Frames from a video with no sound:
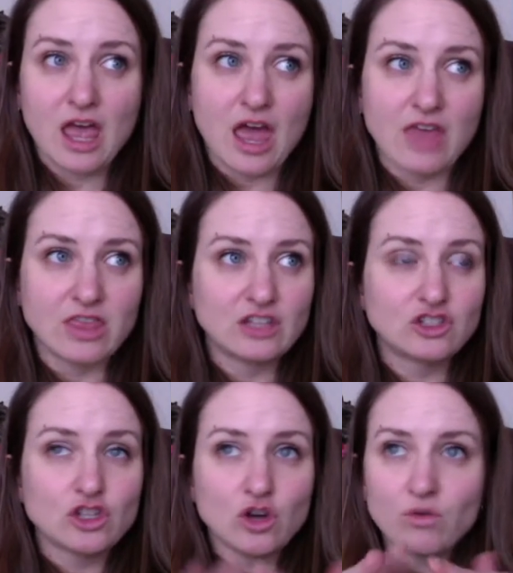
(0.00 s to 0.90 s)
and they
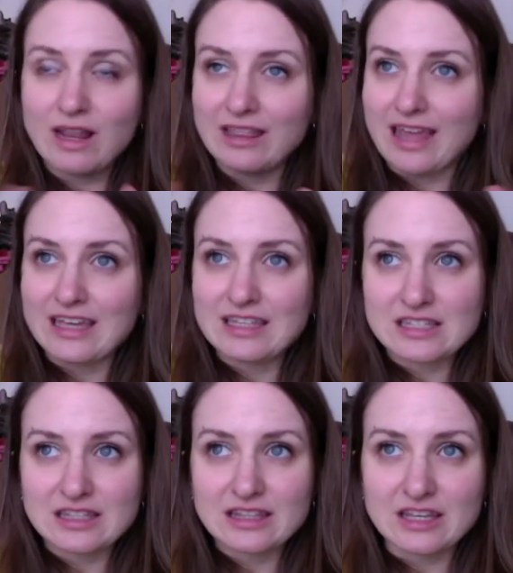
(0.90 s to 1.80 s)
don't like
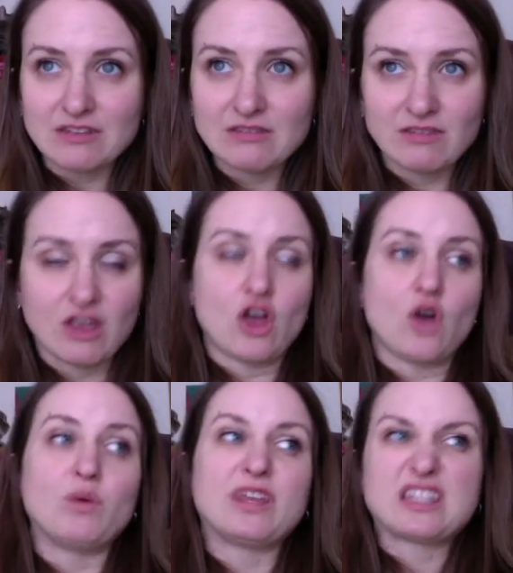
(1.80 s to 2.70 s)
to live
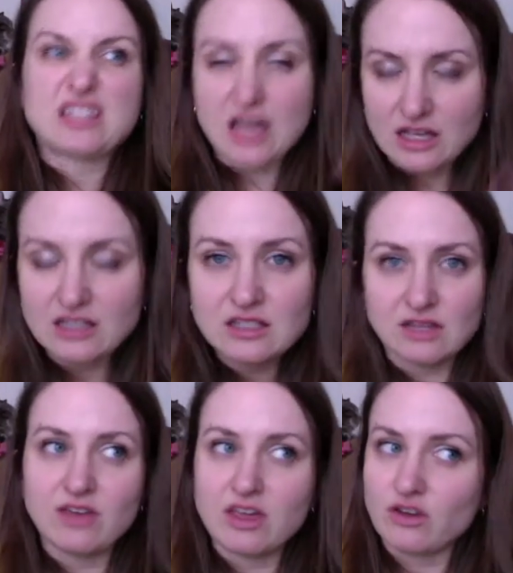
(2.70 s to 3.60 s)
with tons
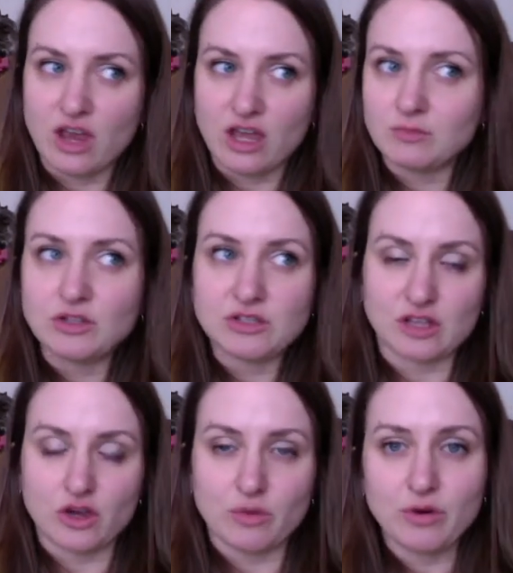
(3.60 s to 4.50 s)
of other animals
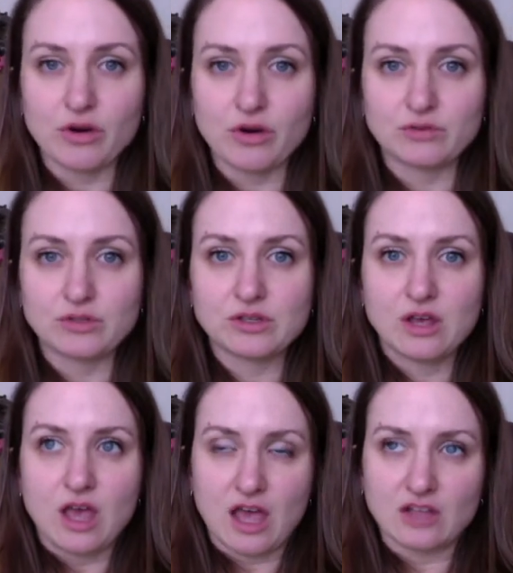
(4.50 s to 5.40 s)
in their burrows.
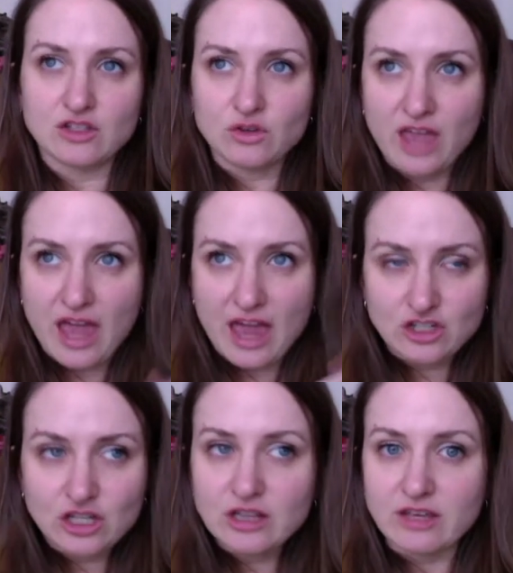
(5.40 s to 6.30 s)
And so they
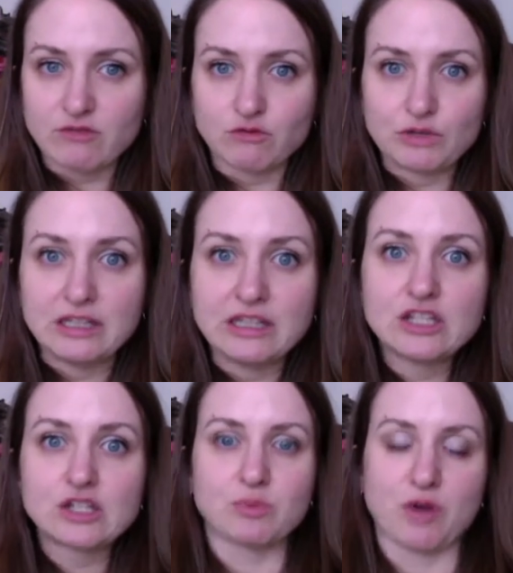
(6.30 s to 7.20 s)
actually live really
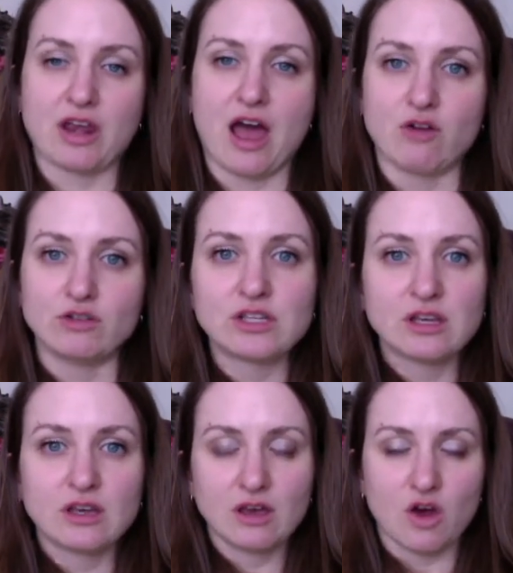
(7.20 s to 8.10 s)
spread out
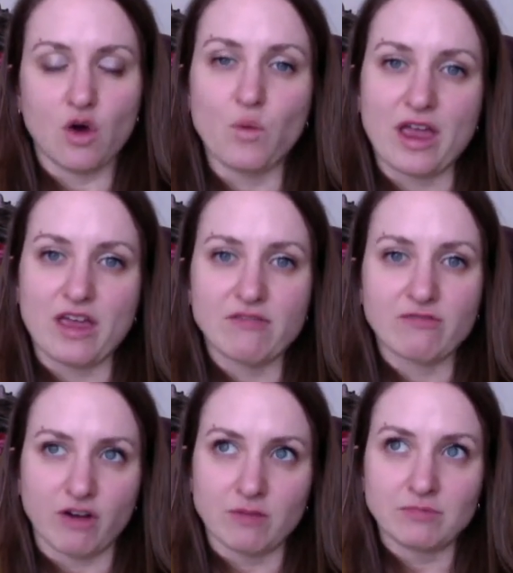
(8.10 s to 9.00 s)
away
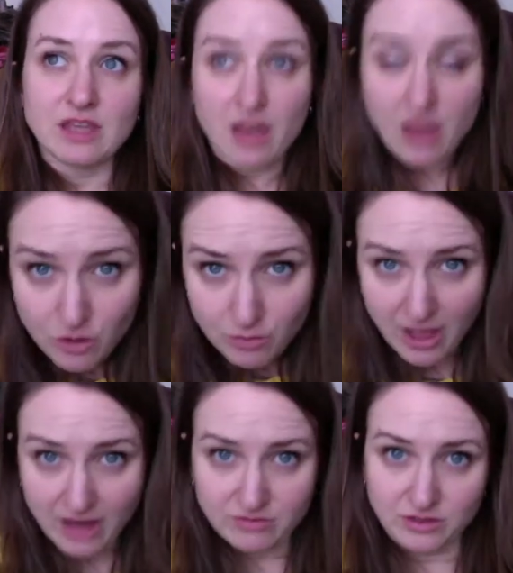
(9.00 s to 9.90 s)
from the other
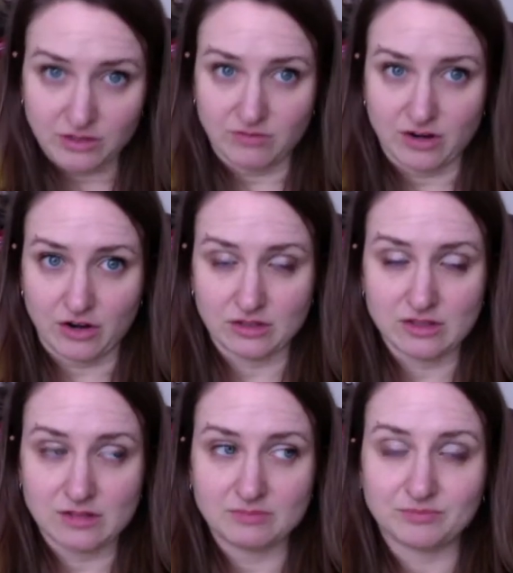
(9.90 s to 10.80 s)
black-footed
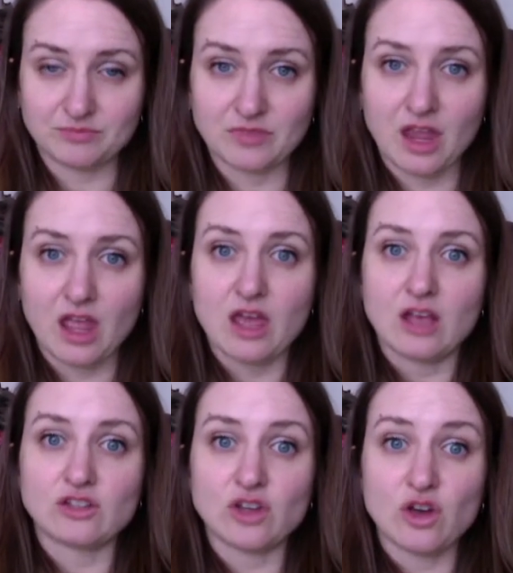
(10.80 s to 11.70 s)
ferrets.
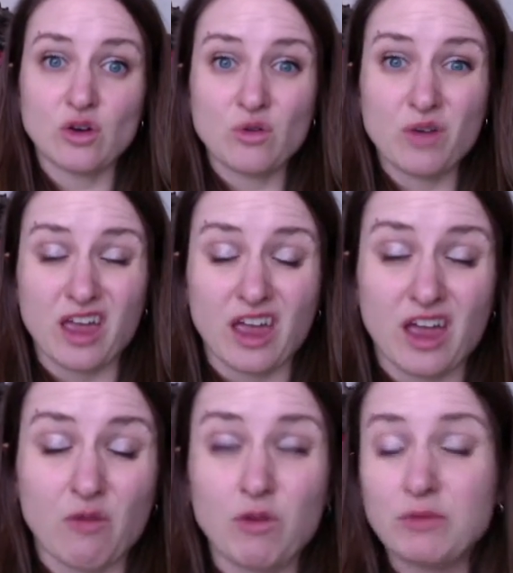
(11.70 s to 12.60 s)
So
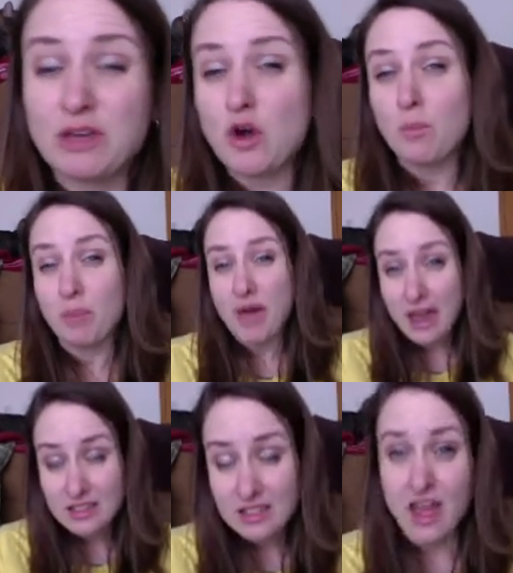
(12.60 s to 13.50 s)
when we go
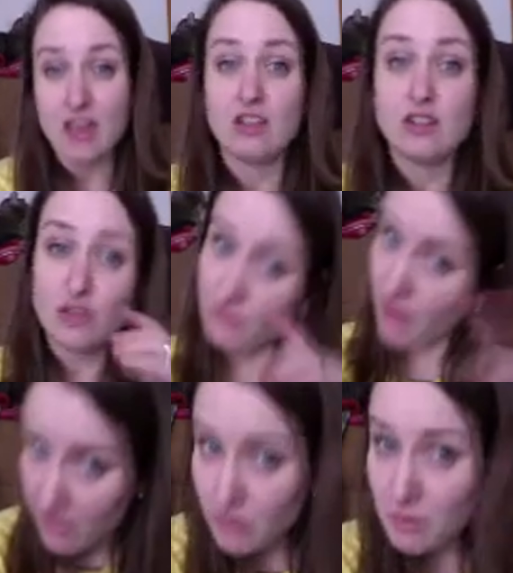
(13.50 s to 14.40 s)
back to that
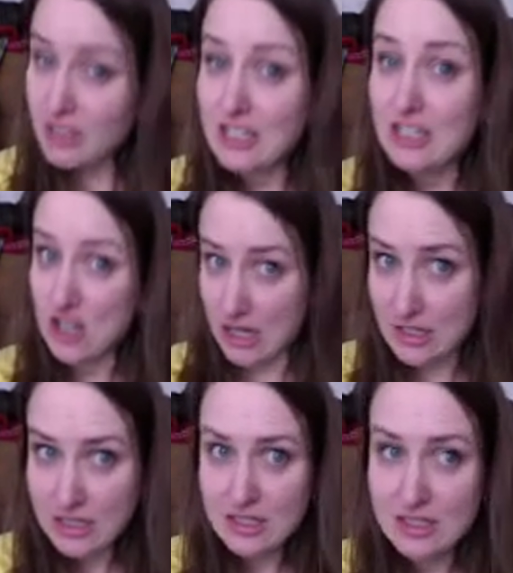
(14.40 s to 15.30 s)
survivability
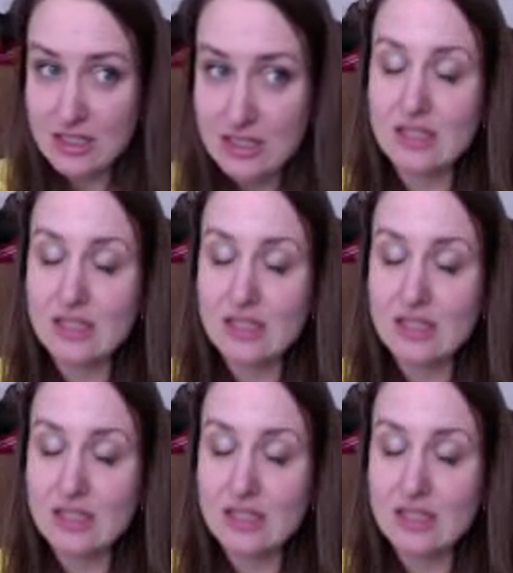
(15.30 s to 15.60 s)
checklist,